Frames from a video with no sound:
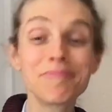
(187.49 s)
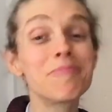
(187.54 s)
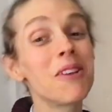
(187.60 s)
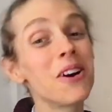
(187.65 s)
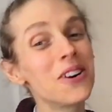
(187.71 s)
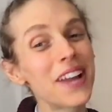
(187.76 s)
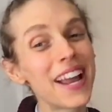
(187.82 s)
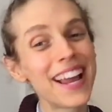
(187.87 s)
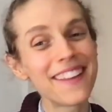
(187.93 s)

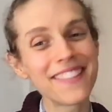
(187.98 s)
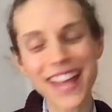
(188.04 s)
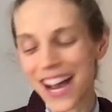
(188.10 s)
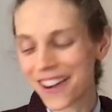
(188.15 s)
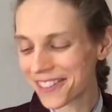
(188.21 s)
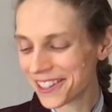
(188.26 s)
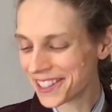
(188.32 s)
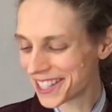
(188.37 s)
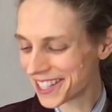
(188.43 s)
Okay, that
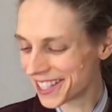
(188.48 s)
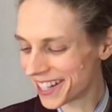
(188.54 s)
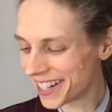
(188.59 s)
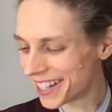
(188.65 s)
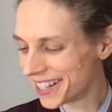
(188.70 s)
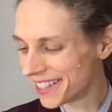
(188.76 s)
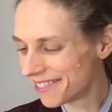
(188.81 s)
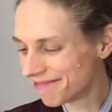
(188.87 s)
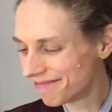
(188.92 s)
one's
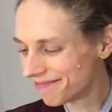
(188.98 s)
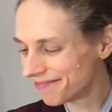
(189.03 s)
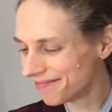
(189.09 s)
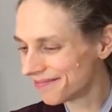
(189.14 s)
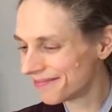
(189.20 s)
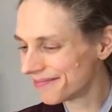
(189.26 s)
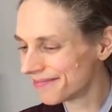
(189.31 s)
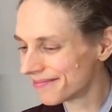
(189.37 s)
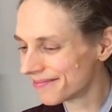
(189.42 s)
done.
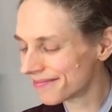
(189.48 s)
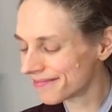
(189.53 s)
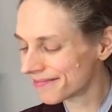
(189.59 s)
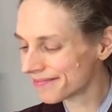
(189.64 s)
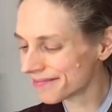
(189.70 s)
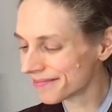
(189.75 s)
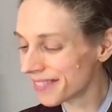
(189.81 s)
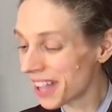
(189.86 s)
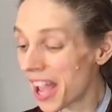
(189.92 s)

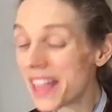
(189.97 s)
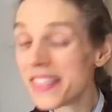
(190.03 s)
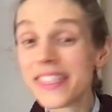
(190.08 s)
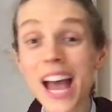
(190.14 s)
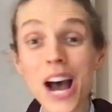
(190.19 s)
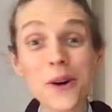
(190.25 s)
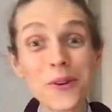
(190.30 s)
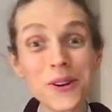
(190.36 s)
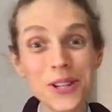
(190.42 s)

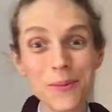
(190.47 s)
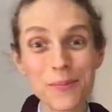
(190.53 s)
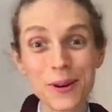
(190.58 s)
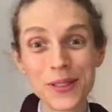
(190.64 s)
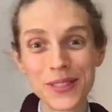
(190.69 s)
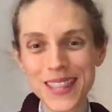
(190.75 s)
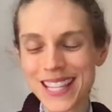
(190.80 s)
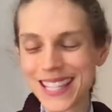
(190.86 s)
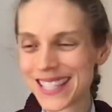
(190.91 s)
Now when you
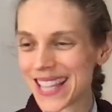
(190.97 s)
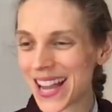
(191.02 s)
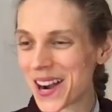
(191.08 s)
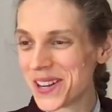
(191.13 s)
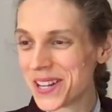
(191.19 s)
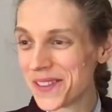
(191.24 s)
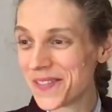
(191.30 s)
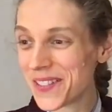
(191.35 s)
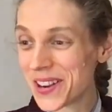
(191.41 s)
put these down,
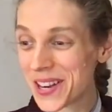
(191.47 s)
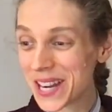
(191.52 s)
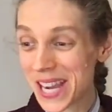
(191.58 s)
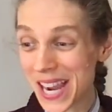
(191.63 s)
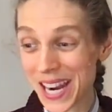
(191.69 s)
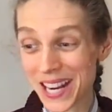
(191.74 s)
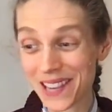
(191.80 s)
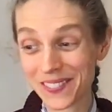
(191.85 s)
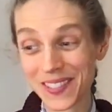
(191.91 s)
you're very
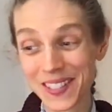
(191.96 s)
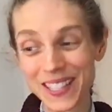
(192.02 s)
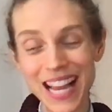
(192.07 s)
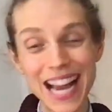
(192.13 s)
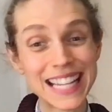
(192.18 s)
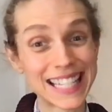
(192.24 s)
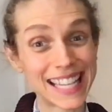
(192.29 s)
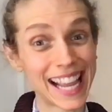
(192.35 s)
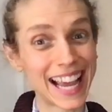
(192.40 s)
careful
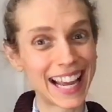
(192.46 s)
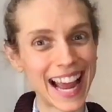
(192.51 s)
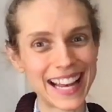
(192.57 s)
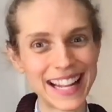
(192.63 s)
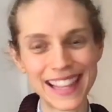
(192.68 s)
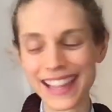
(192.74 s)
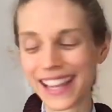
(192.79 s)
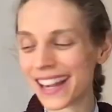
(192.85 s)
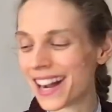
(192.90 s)
not to get
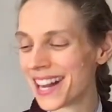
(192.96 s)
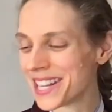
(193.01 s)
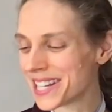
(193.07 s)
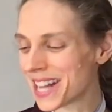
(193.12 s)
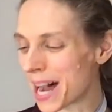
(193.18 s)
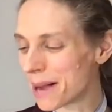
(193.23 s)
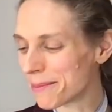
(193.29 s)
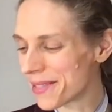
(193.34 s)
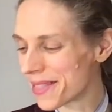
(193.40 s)
anything on
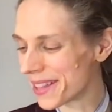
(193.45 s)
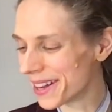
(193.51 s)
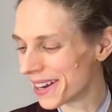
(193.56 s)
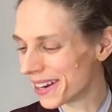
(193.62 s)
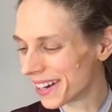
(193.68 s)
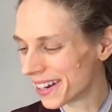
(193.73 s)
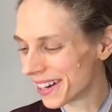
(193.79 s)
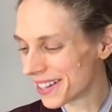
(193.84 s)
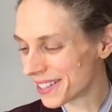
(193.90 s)
top of
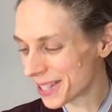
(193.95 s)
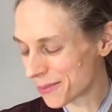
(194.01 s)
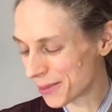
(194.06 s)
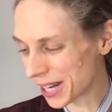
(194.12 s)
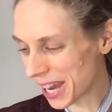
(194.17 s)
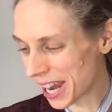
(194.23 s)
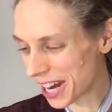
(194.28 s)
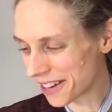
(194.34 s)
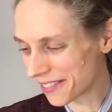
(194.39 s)
there. So I'm going
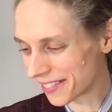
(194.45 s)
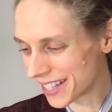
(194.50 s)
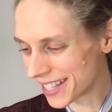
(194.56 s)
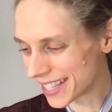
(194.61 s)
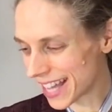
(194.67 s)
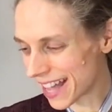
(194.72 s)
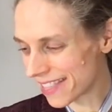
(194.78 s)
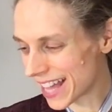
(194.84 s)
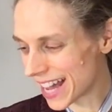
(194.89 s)
to carefully
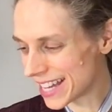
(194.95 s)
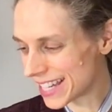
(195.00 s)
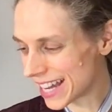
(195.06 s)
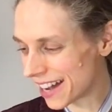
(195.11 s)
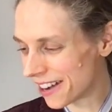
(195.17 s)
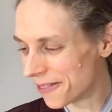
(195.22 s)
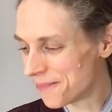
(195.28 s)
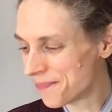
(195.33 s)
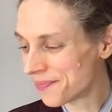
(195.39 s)
set that
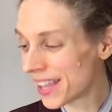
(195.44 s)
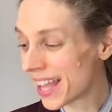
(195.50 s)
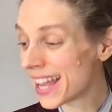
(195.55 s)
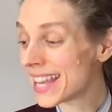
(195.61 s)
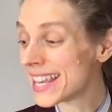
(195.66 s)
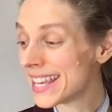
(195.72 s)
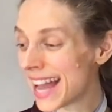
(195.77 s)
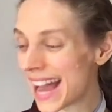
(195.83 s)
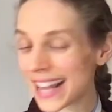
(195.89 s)
down.
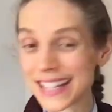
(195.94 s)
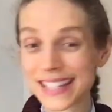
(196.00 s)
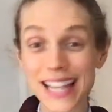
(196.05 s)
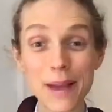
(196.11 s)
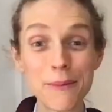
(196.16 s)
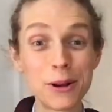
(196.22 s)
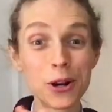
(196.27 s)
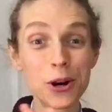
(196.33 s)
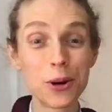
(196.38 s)
Next, I'm
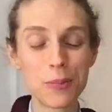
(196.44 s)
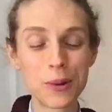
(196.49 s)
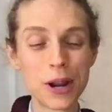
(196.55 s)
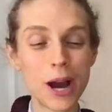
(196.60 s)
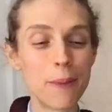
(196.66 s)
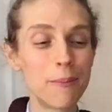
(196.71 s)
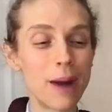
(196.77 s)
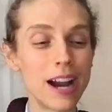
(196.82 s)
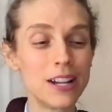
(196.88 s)
going to open
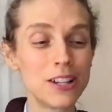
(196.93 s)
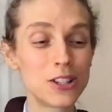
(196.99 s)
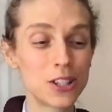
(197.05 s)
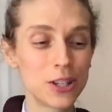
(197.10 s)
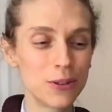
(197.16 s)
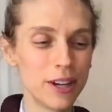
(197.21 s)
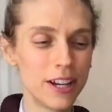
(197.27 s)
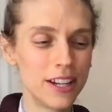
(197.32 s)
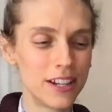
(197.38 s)
up my
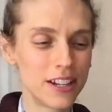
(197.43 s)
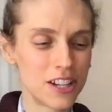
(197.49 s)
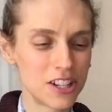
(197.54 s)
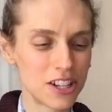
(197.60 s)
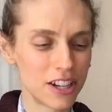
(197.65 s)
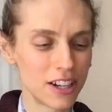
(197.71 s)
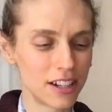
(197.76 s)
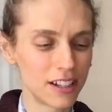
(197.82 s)
syringe.